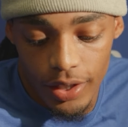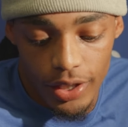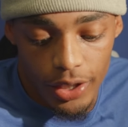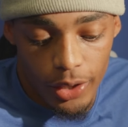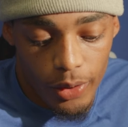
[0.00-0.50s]

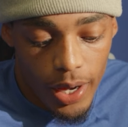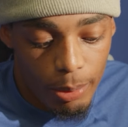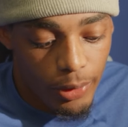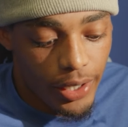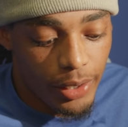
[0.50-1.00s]
You know,
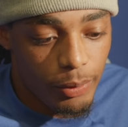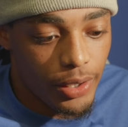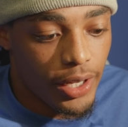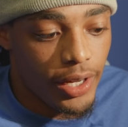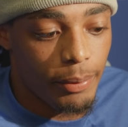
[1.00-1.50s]
operating and
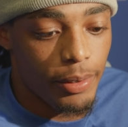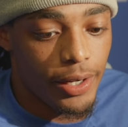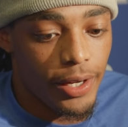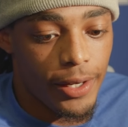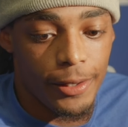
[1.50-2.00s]
whatnot, but
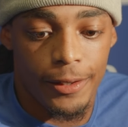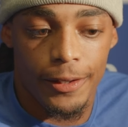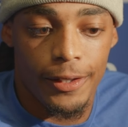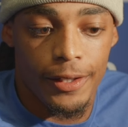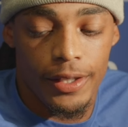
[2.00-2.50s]

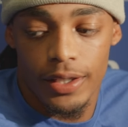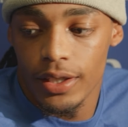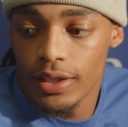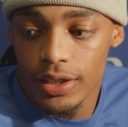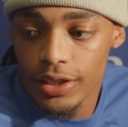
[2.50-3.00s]

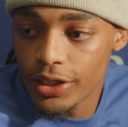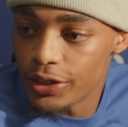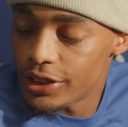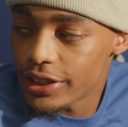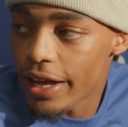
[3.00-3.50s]
you know,
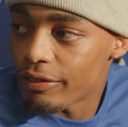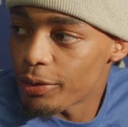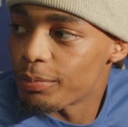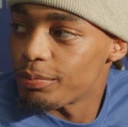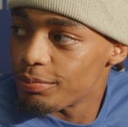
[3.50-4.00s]
just have
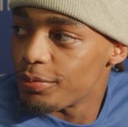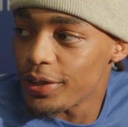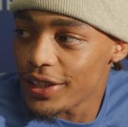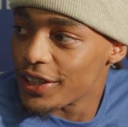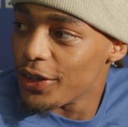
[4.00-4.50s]
to
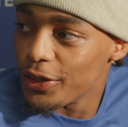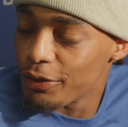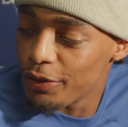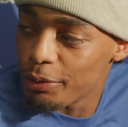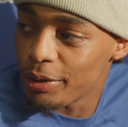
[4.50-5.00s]
really go in
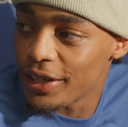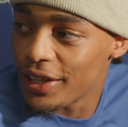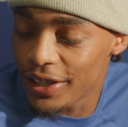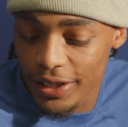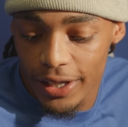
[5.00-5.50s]
the film
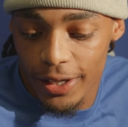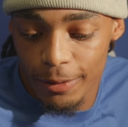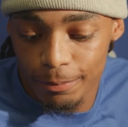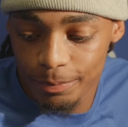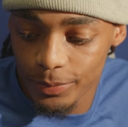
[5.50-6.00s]
again
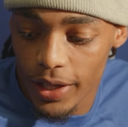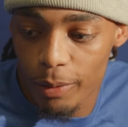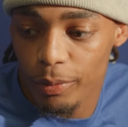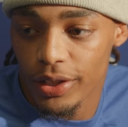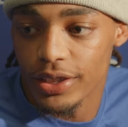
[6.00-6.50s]

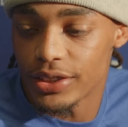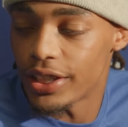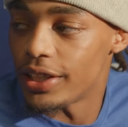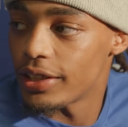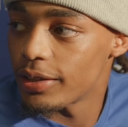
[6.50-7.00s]
and really
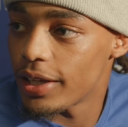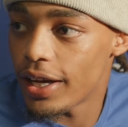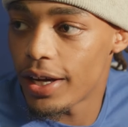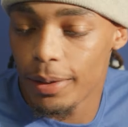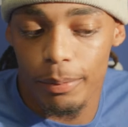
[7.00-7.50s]
see,
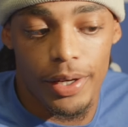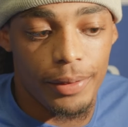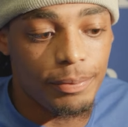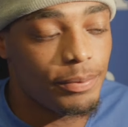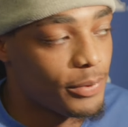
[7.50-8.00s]

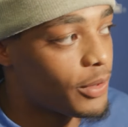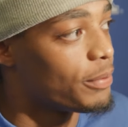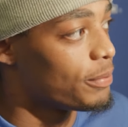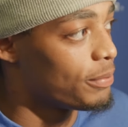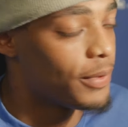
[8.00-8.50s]
but
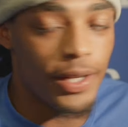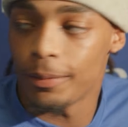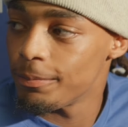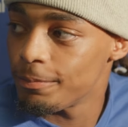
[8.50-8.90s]
yeah.